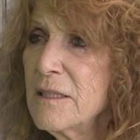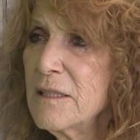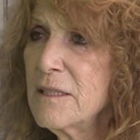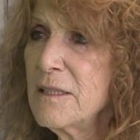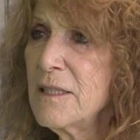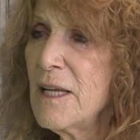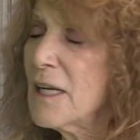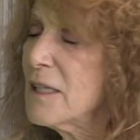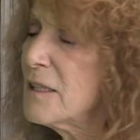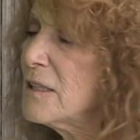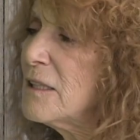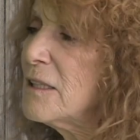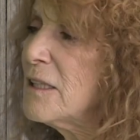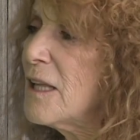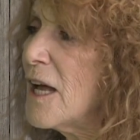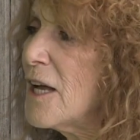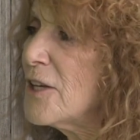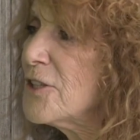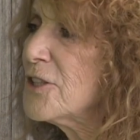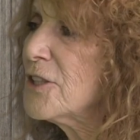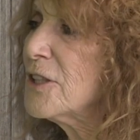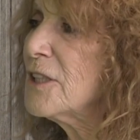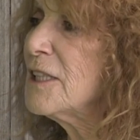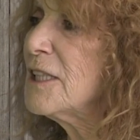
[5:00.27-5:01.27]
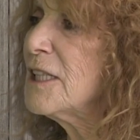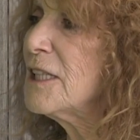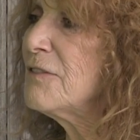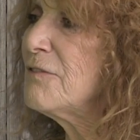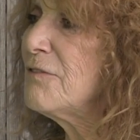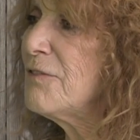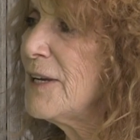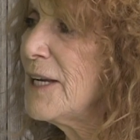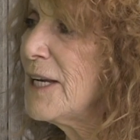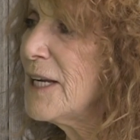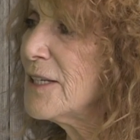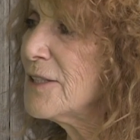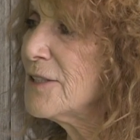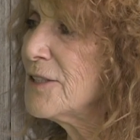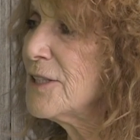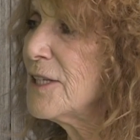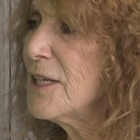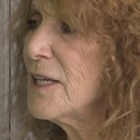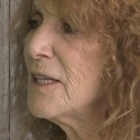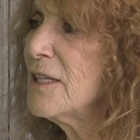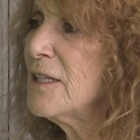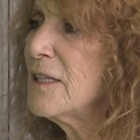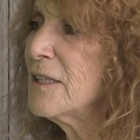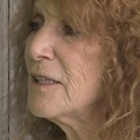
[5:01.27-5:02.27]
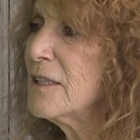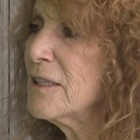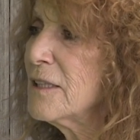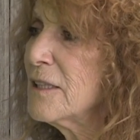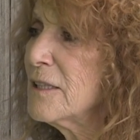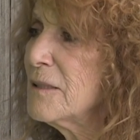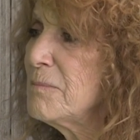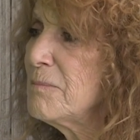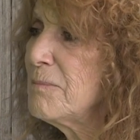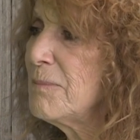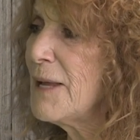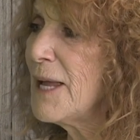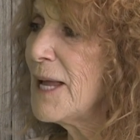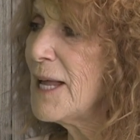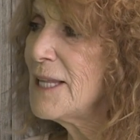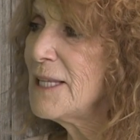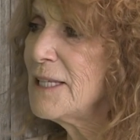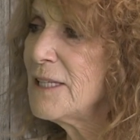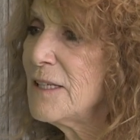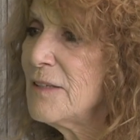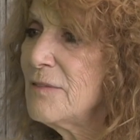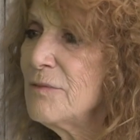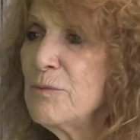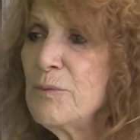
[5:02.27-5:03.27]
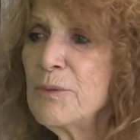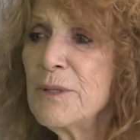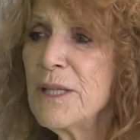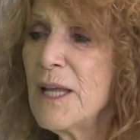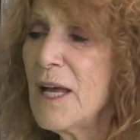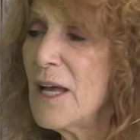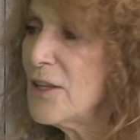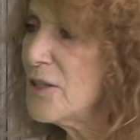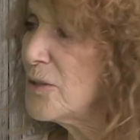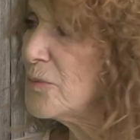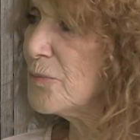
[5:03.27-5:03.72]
technologically advanced and competitive with other